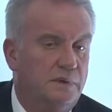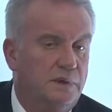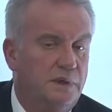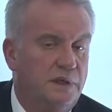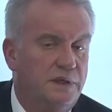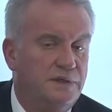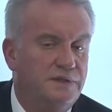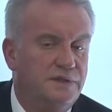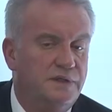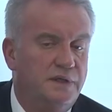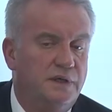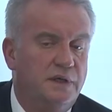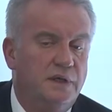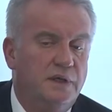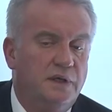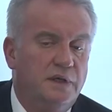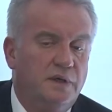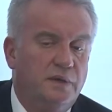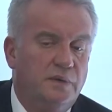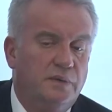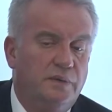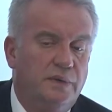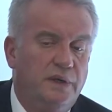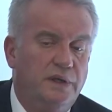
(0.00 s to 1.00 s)
Oh, I see.
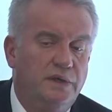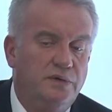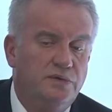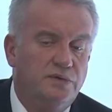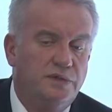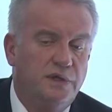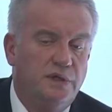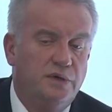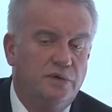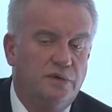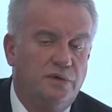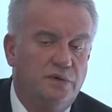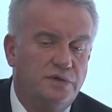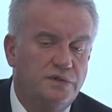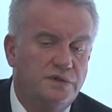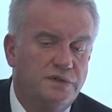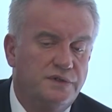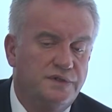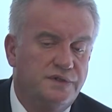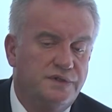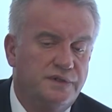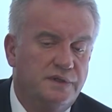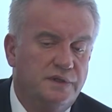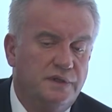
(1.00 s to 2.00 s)
When you say
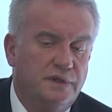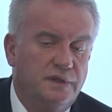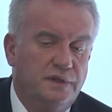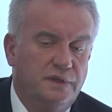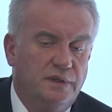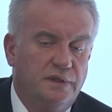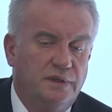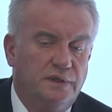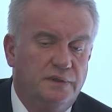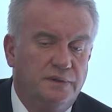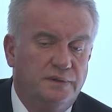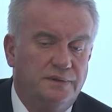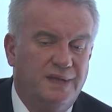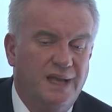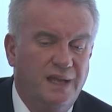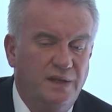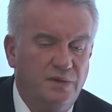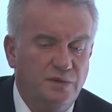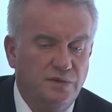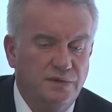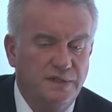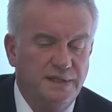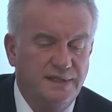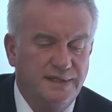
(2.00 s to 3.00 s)
hoarseness, can
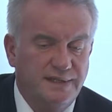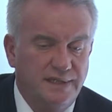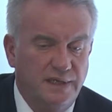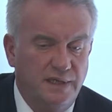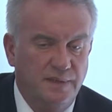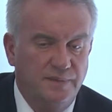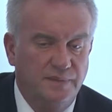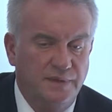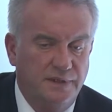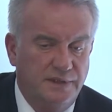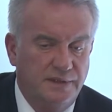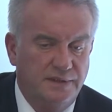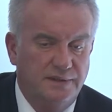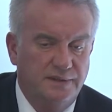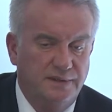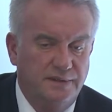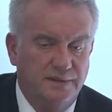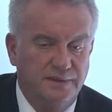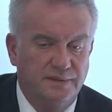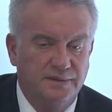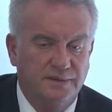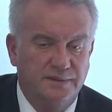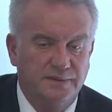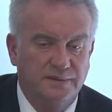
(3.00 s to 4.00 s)
you describe it
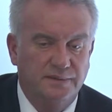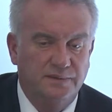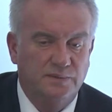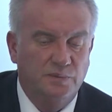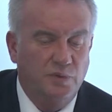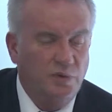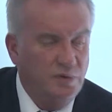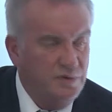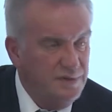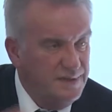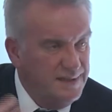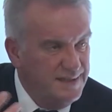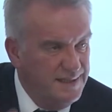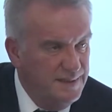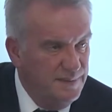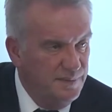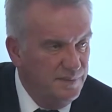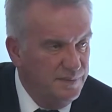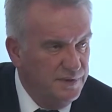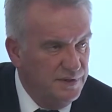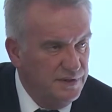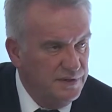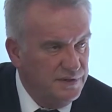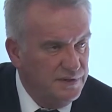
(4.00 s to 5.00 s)
more
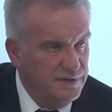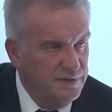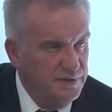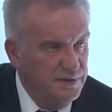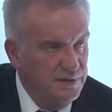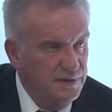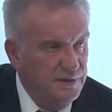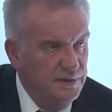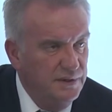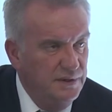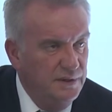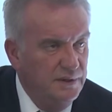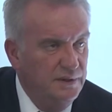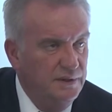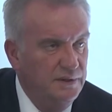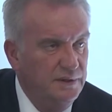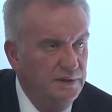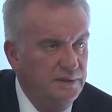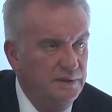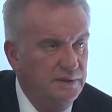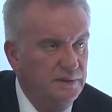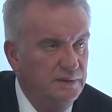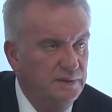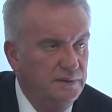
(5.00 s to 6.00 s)
simpler?
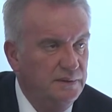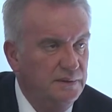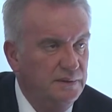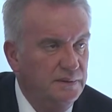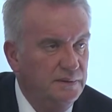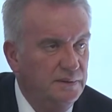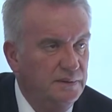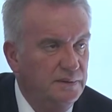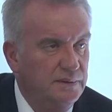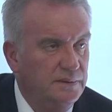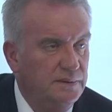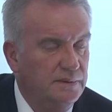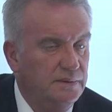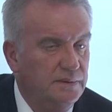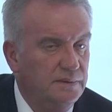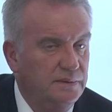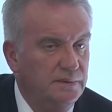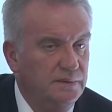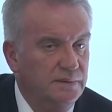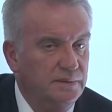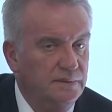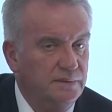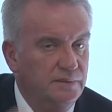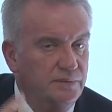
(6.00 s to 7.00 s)

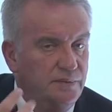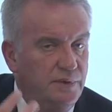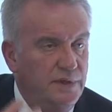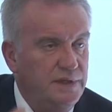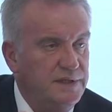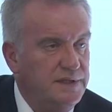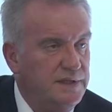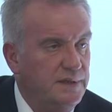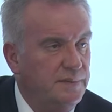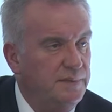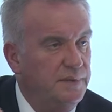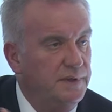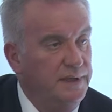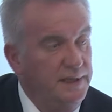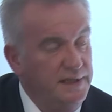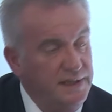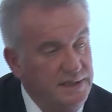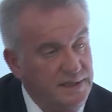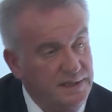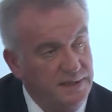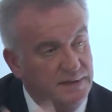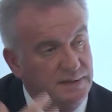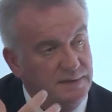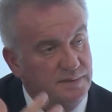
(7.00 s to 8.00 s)
For example,
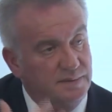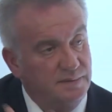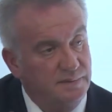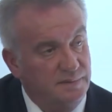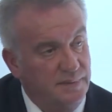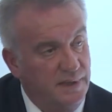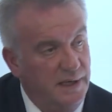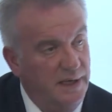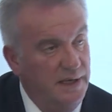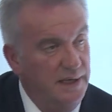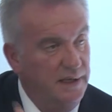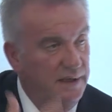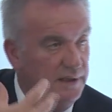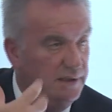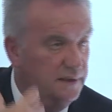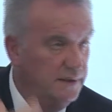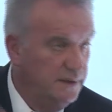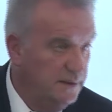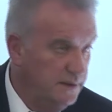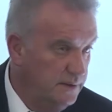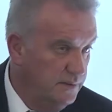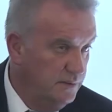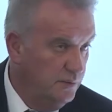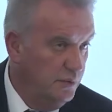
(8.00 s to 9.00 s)
is my
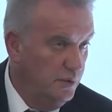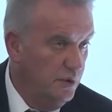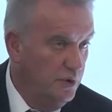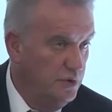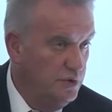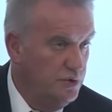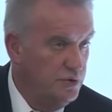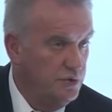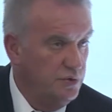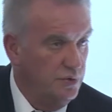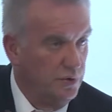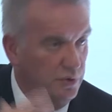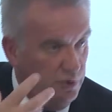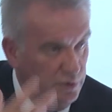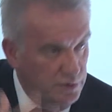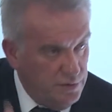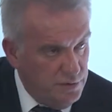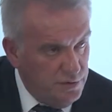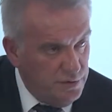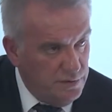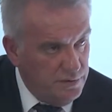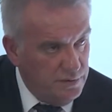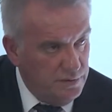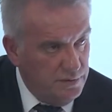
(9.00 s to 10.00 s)
voice
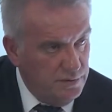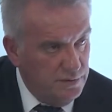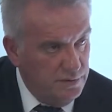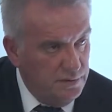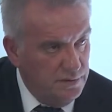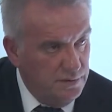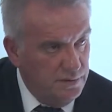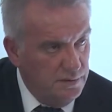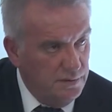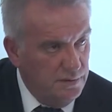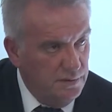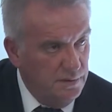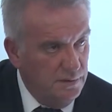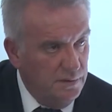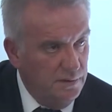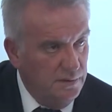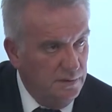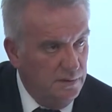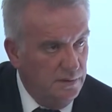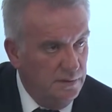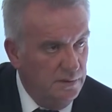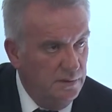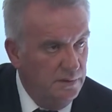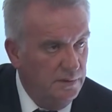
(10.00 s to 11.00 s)
hoarse?
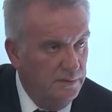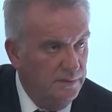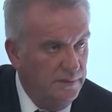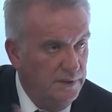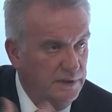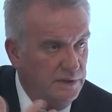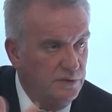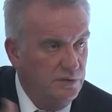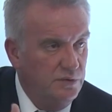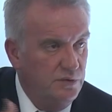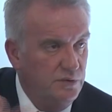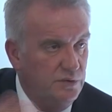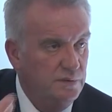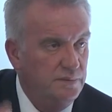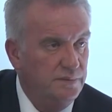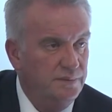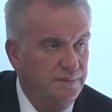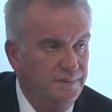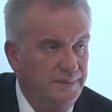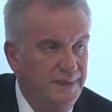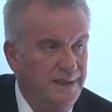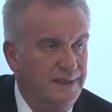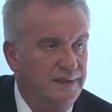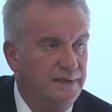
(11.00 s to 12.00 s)
Or what do you
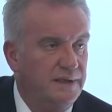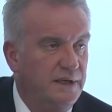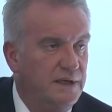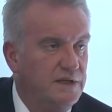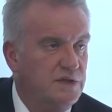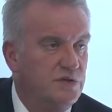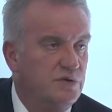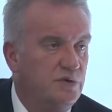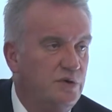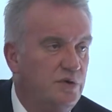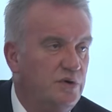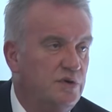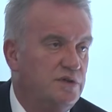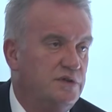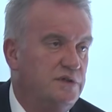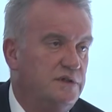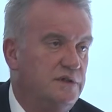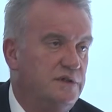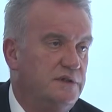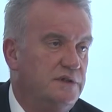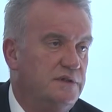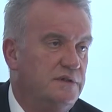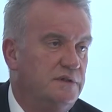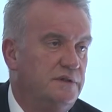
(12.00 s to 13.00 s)
mean as
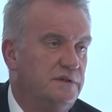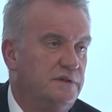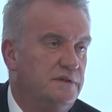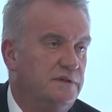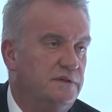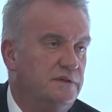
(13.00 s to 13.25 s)
hoarseness?